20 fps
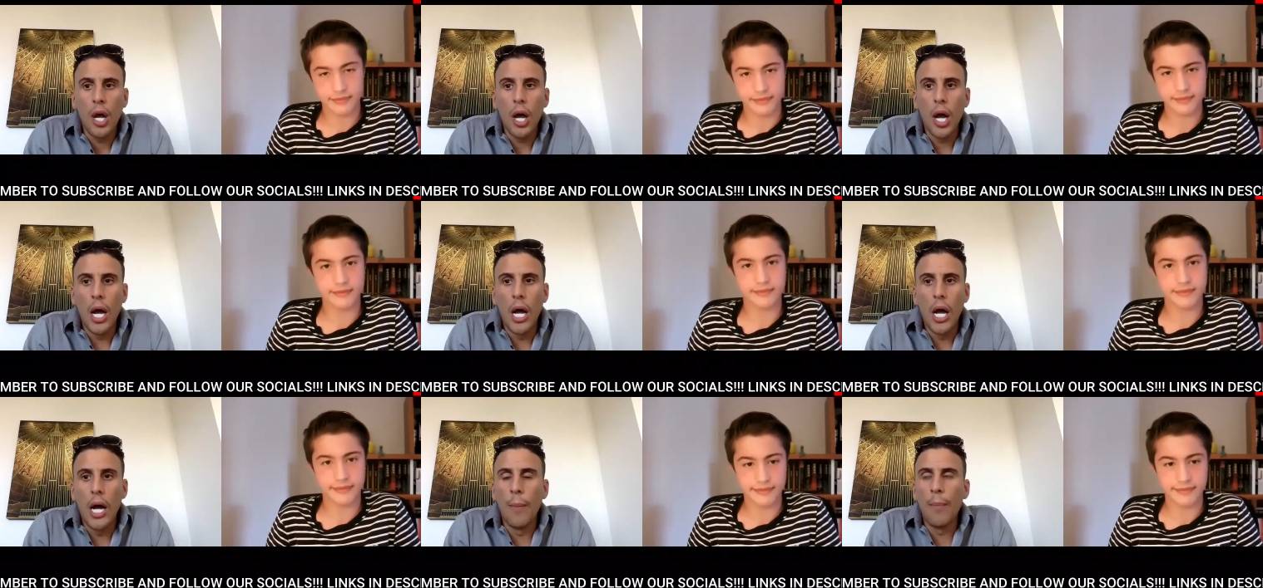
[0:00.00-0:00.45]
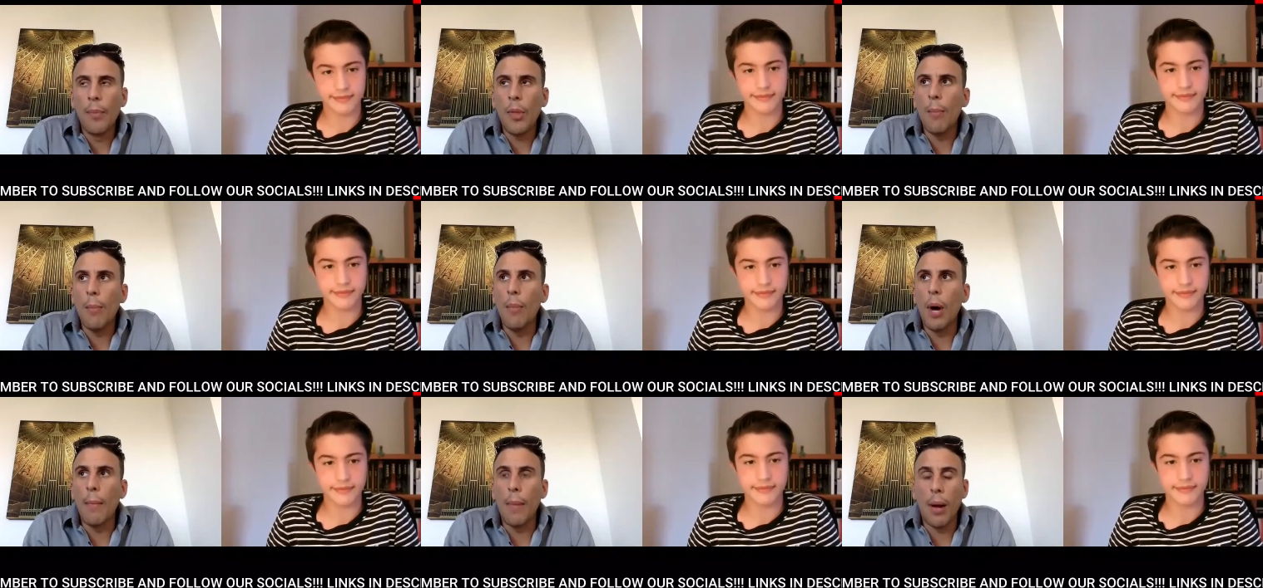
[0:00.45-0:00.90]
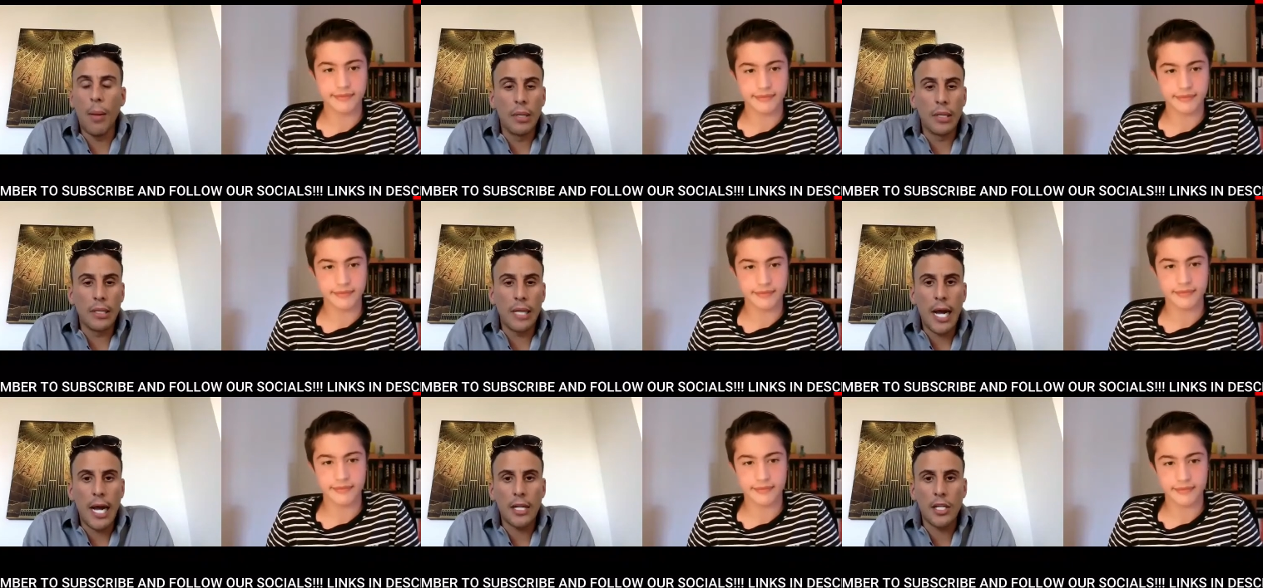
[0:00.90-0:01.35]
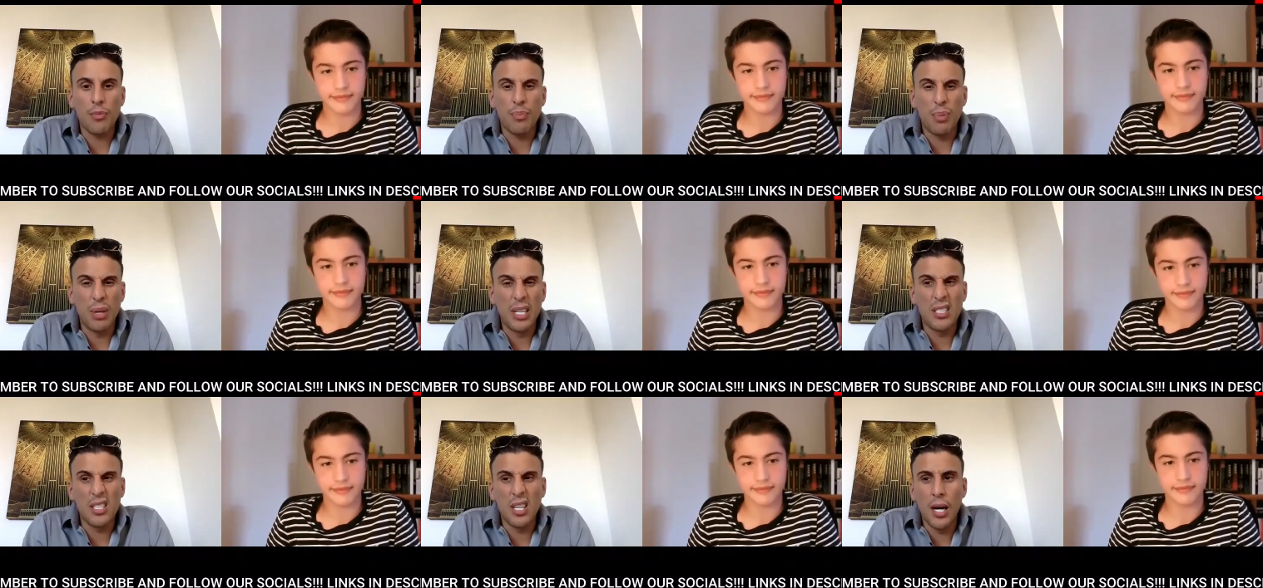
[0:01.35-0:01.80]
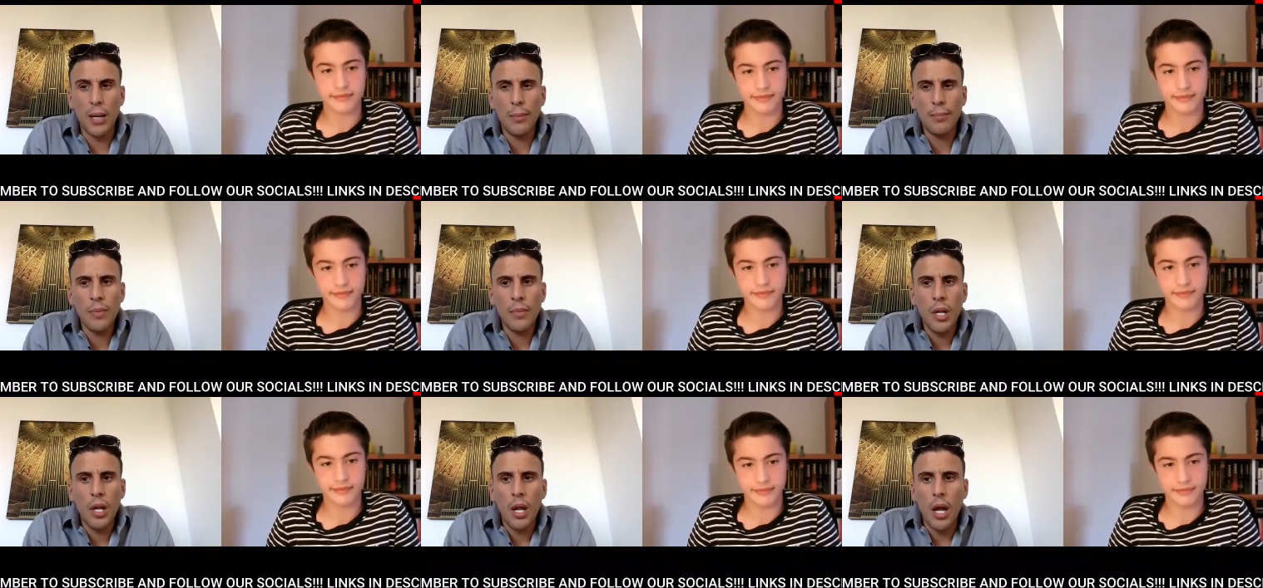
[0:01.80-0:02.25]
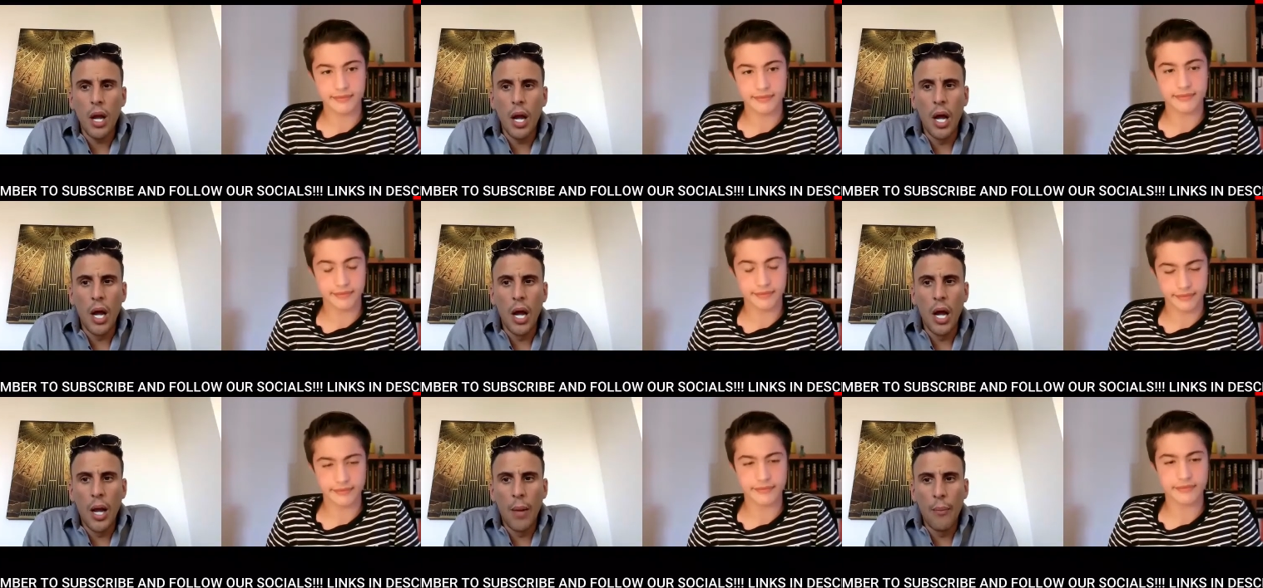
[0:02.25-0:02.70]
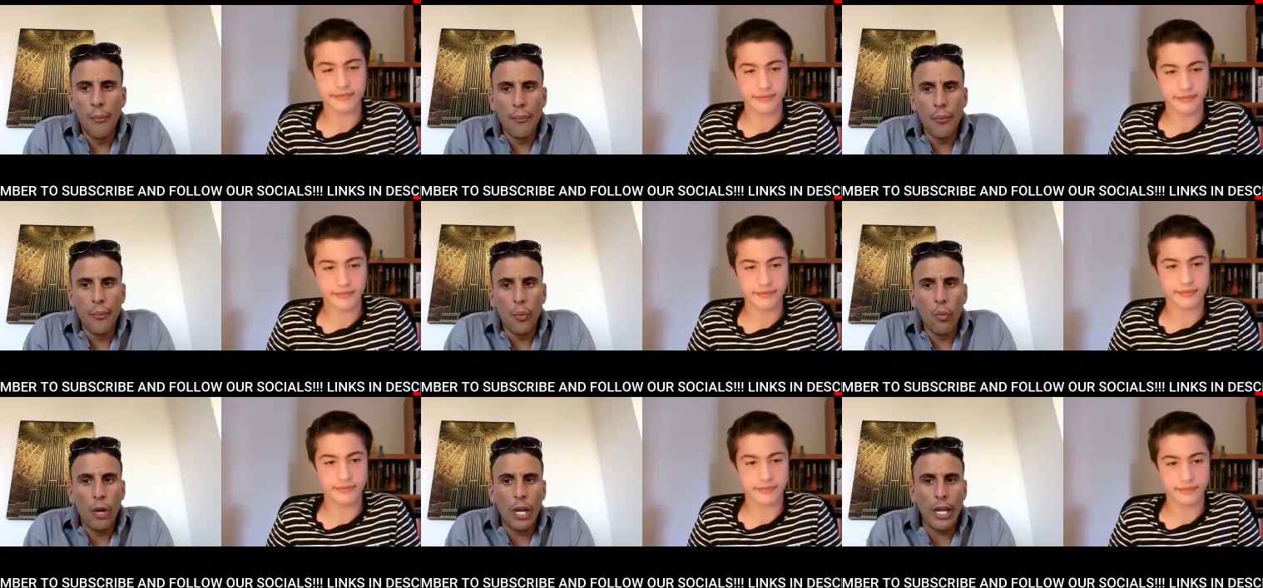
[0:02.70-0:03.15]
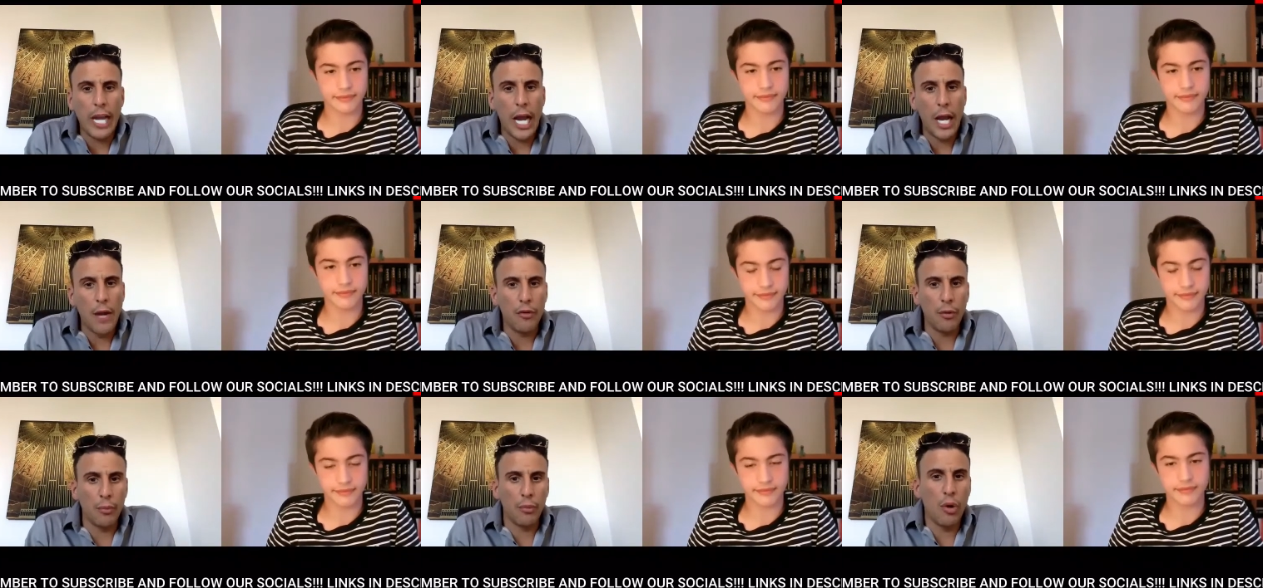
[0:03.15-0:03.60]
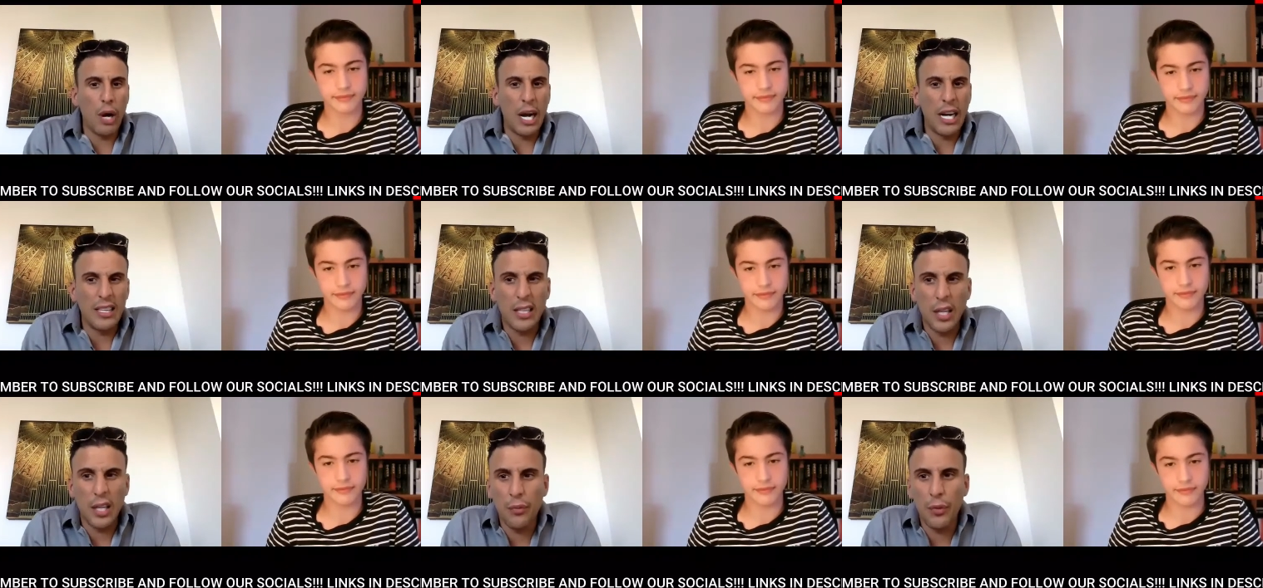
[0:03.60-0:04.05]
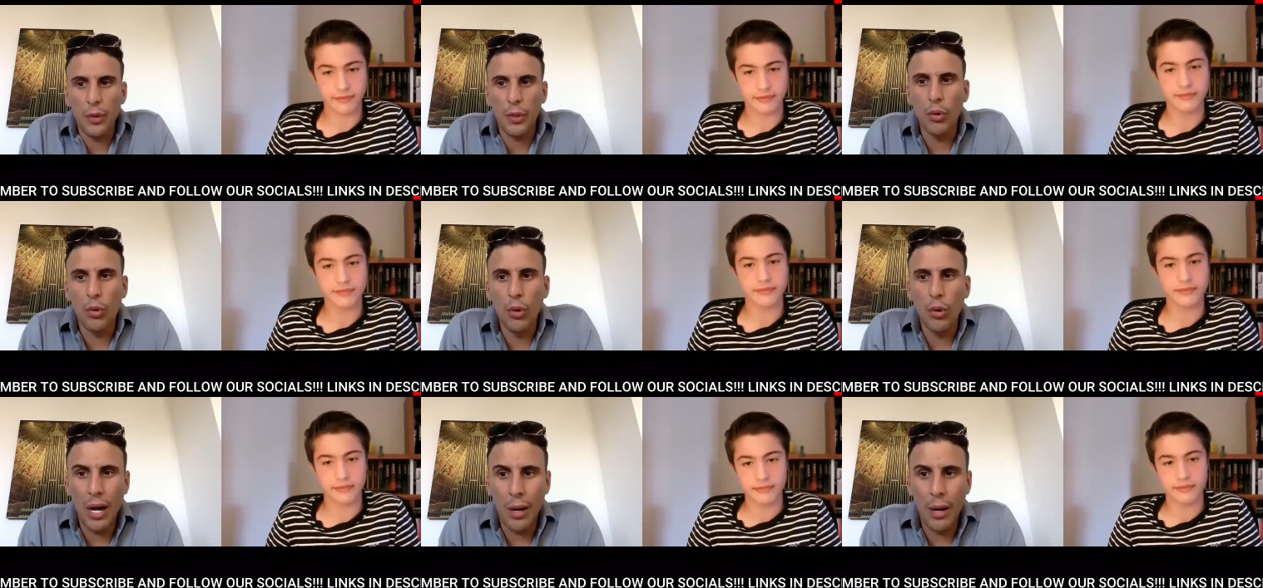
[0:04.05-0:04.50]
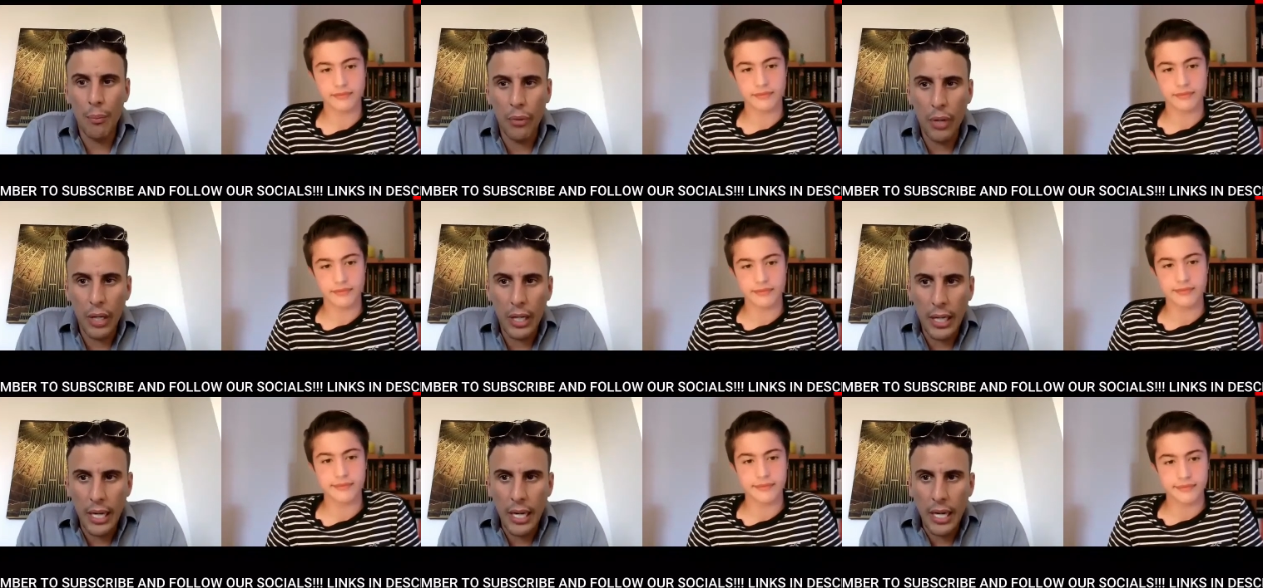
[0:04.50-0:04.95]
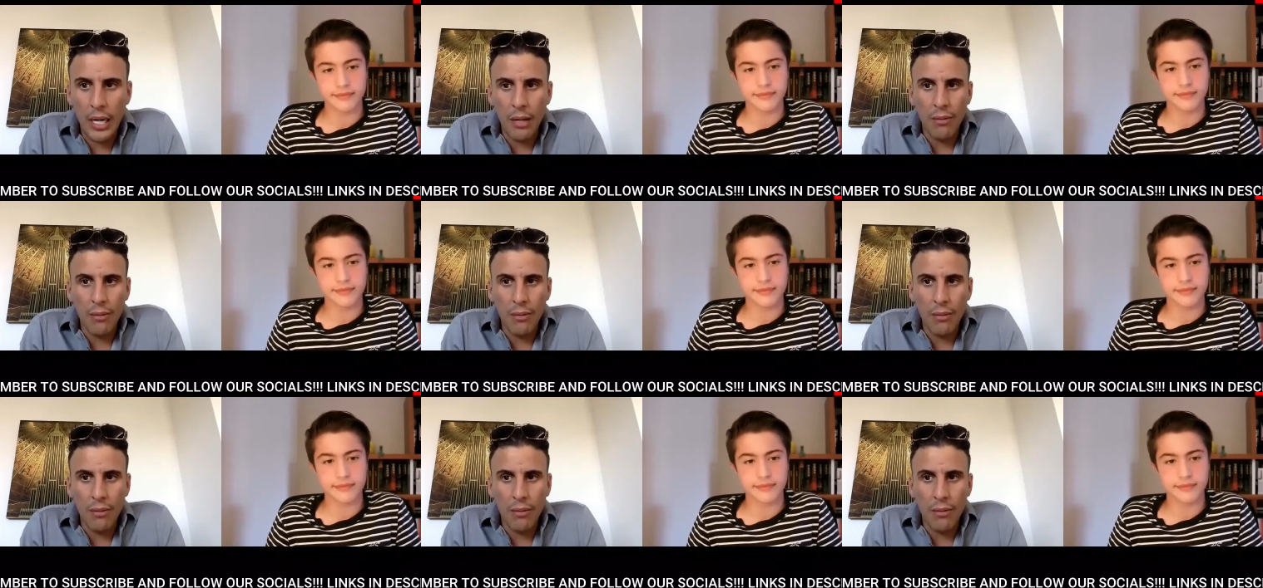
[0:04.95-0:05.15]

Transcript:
Speaker 1: um, my mum and dad split up, um, we came from quite difficult upbringing.